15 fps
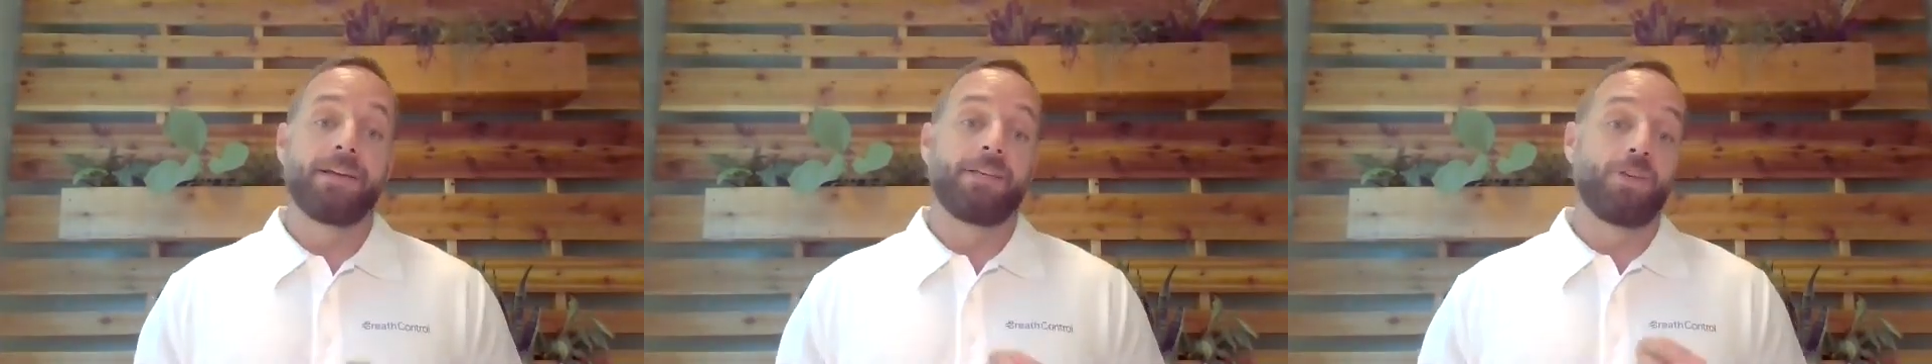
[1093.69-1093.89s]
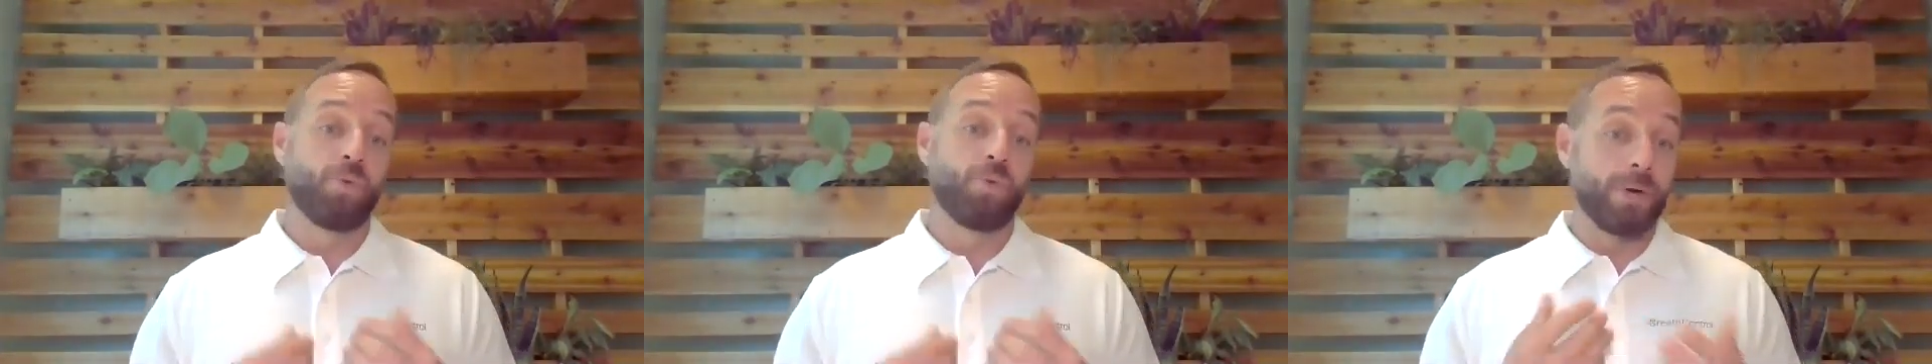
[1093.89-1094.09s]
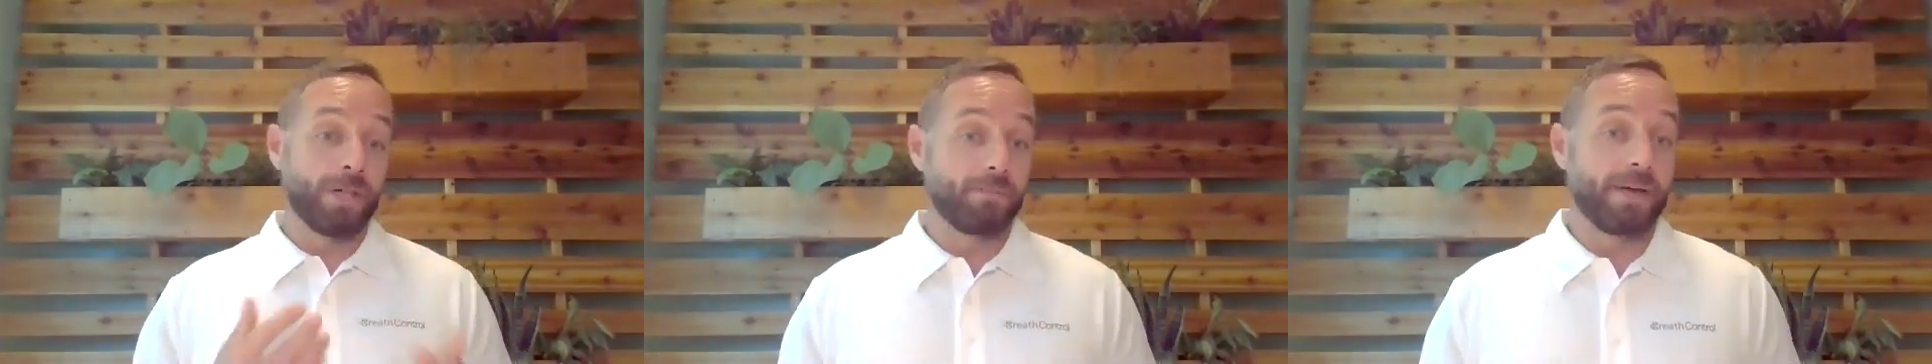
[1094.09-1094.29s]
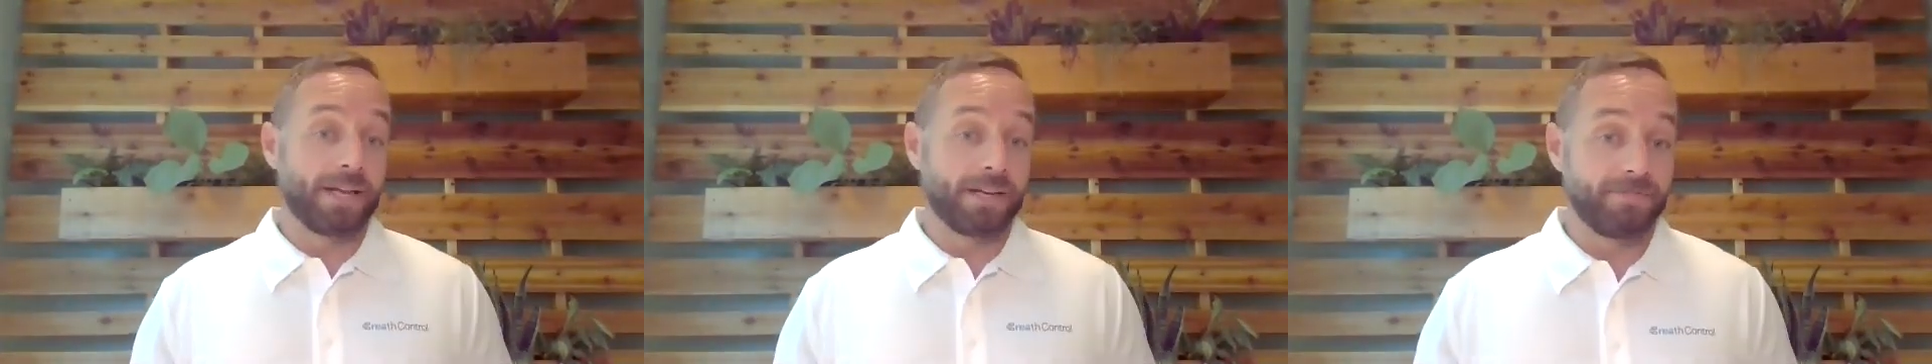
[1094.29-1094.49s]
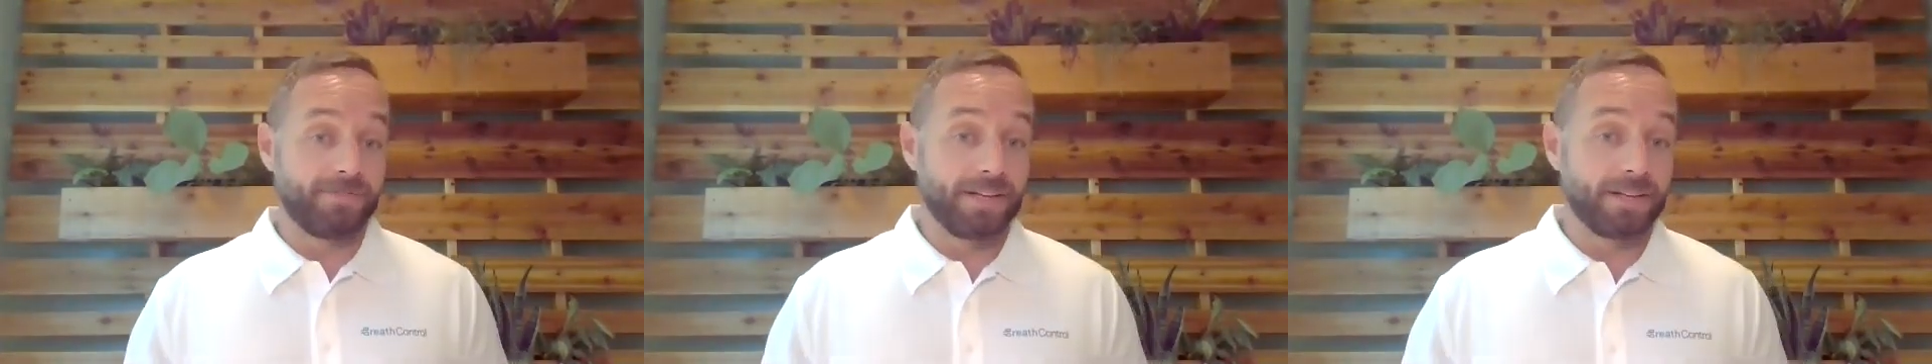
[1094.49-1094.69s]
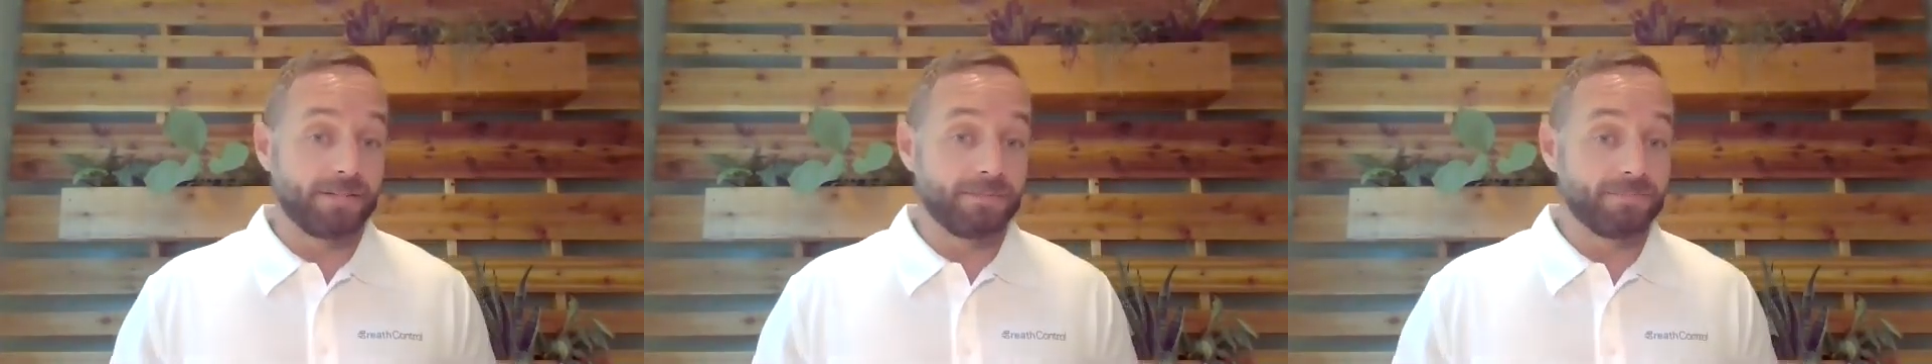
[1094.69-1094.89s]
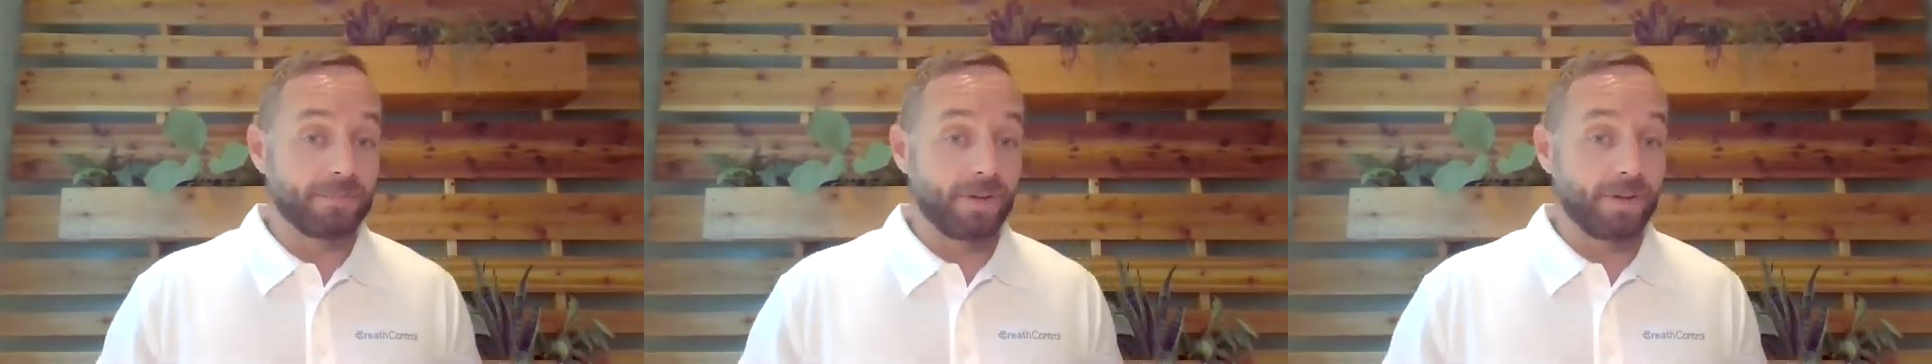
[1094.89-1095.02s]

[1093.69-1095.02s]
you will benefit,